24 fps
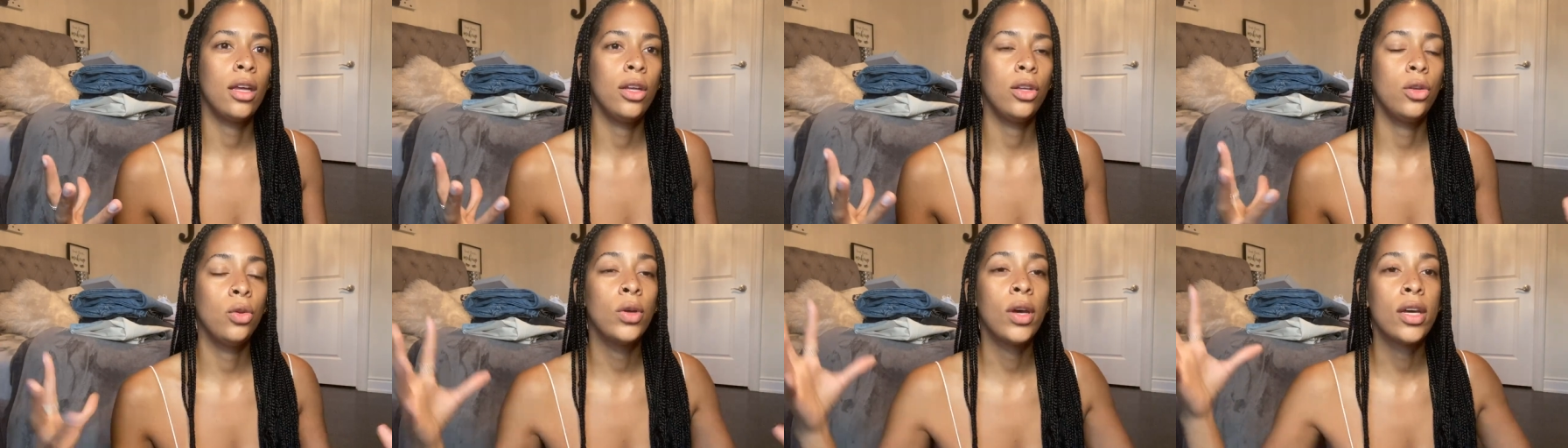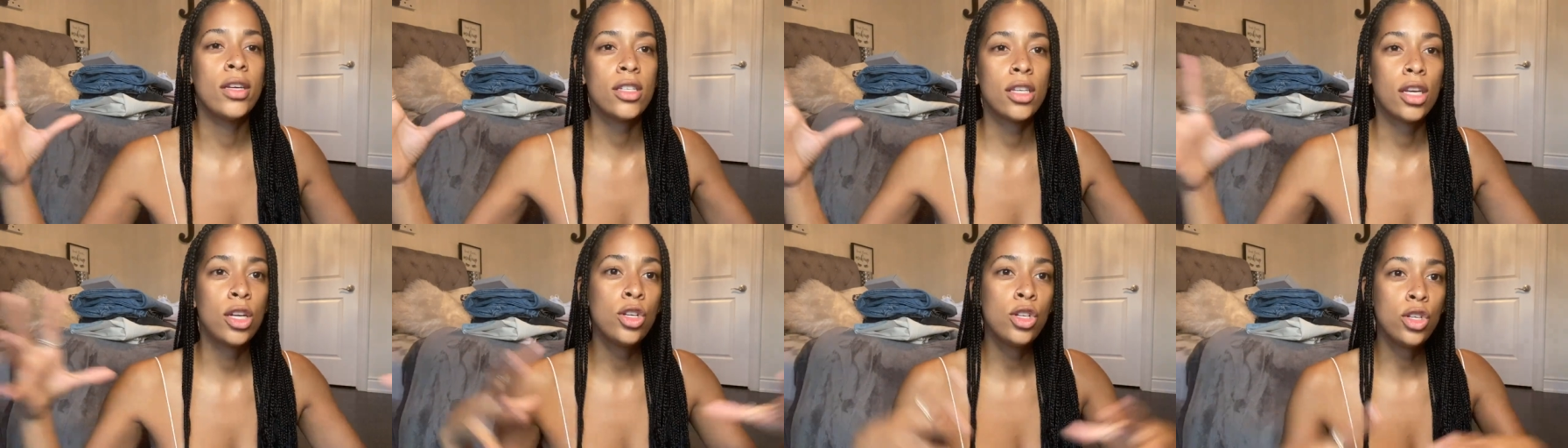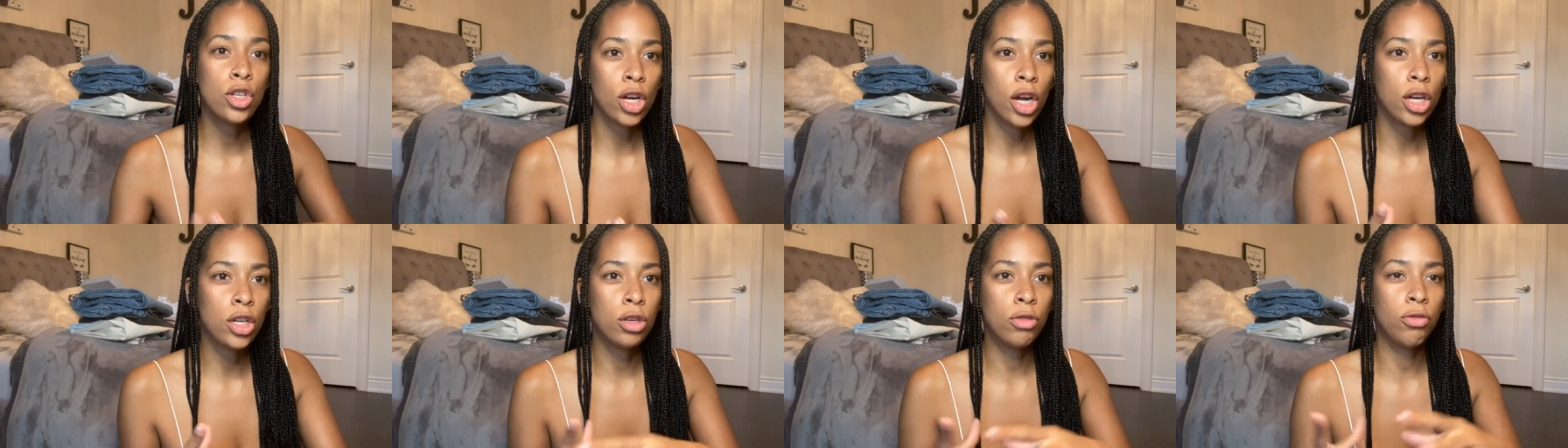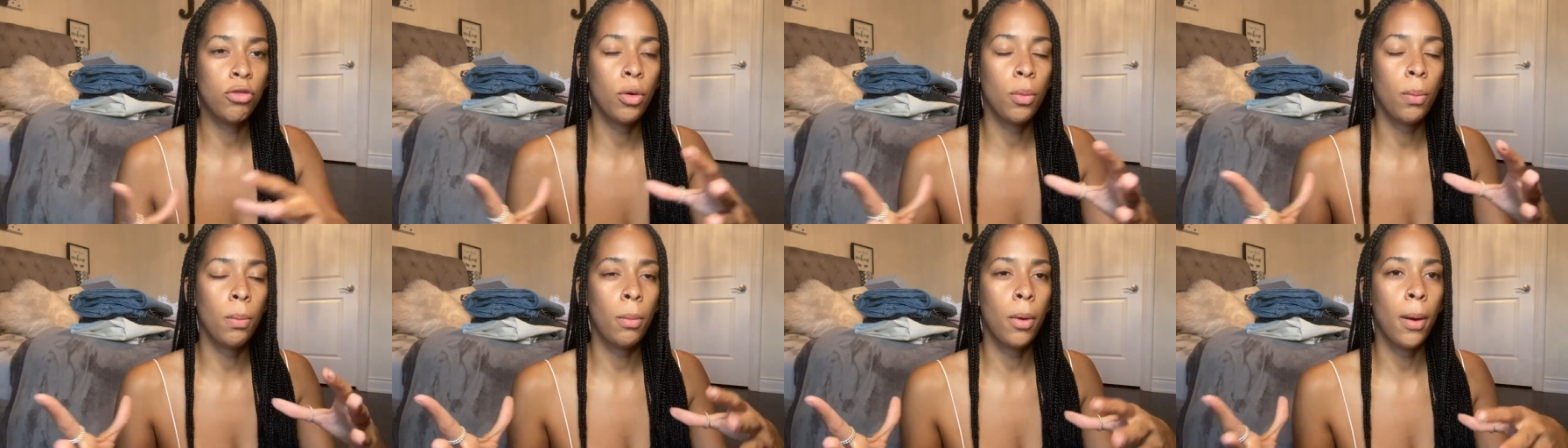you guys can judge
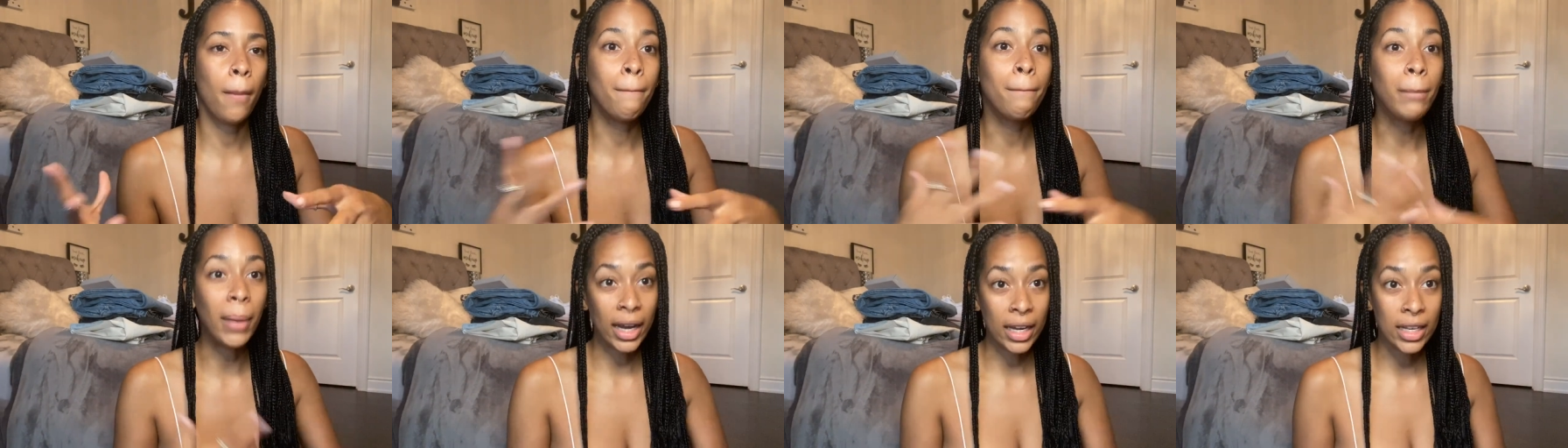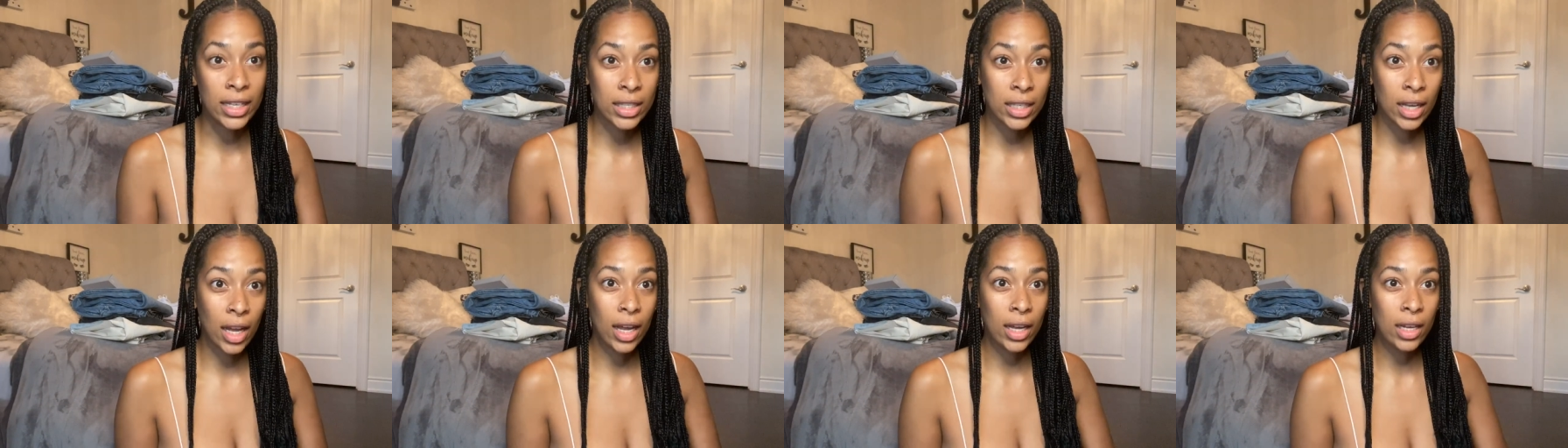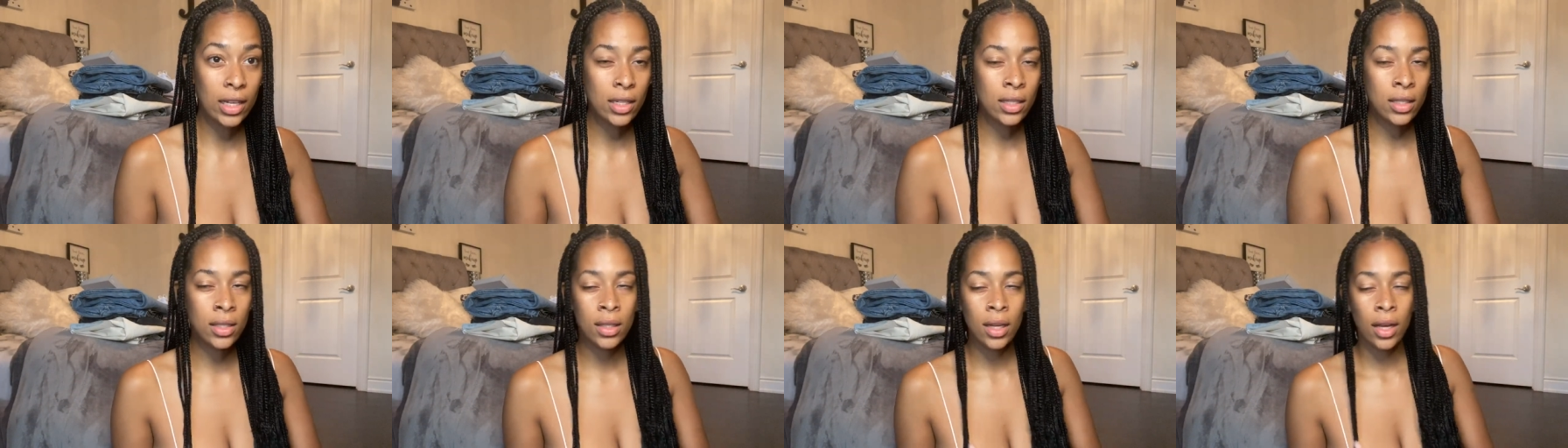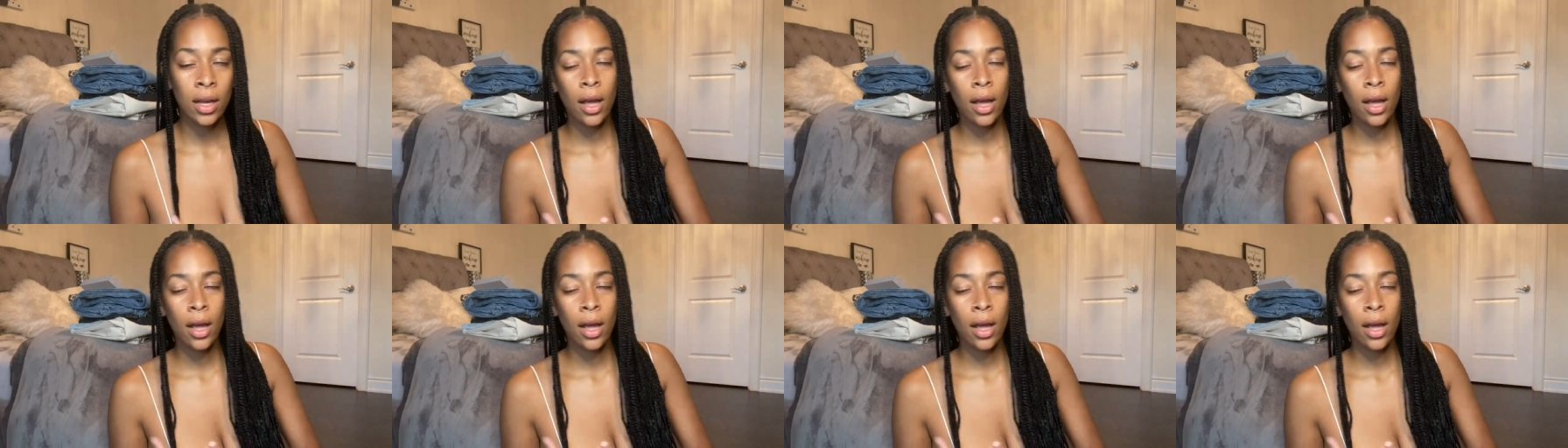from my size.